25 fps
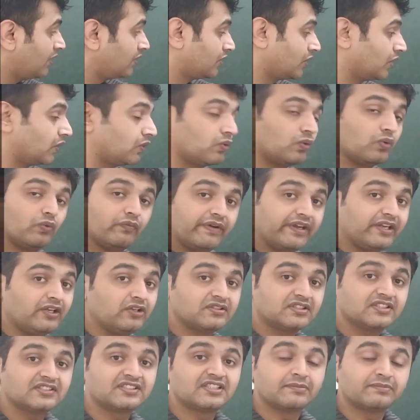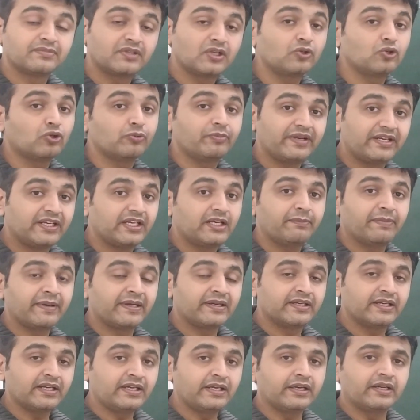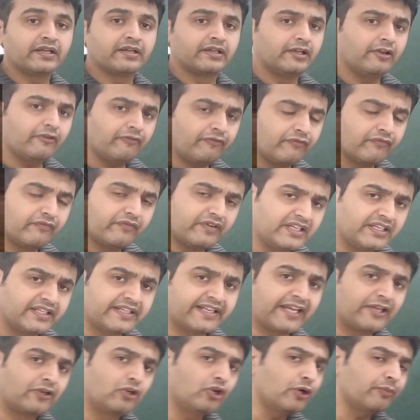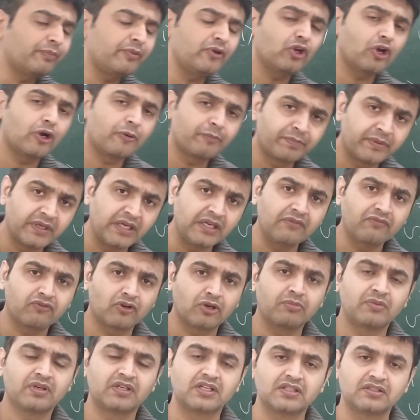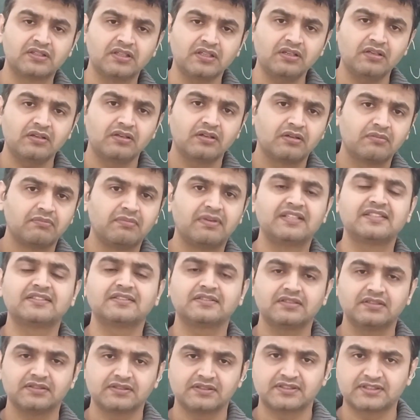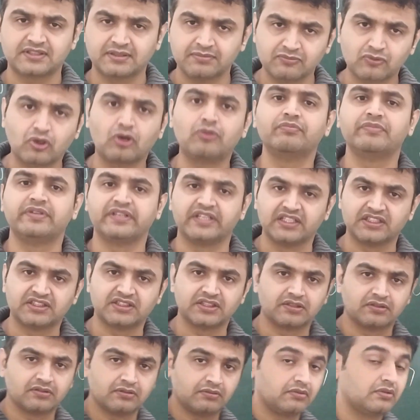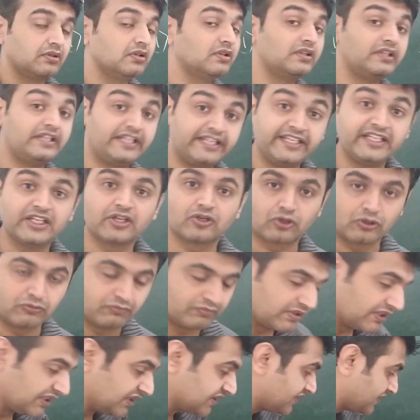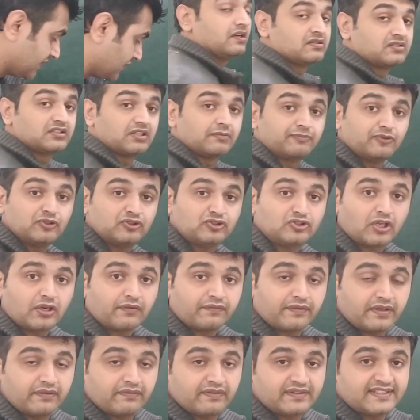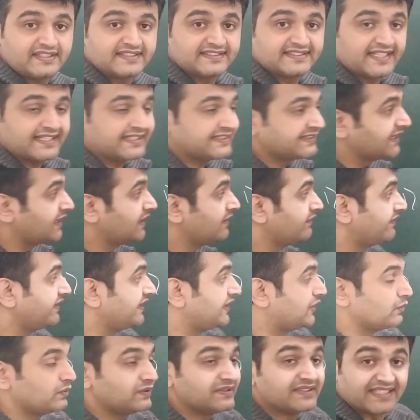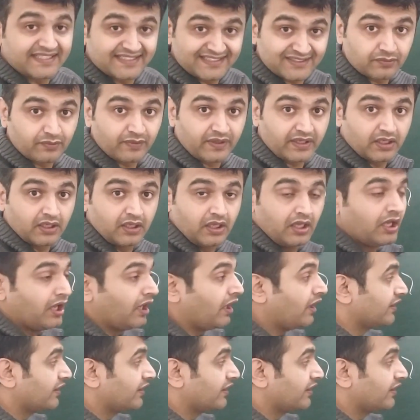Now, when you say something to be independent, if one cannot be obtained from another by some combination, linear combination. Suppose your v1 is x and v2 is x square.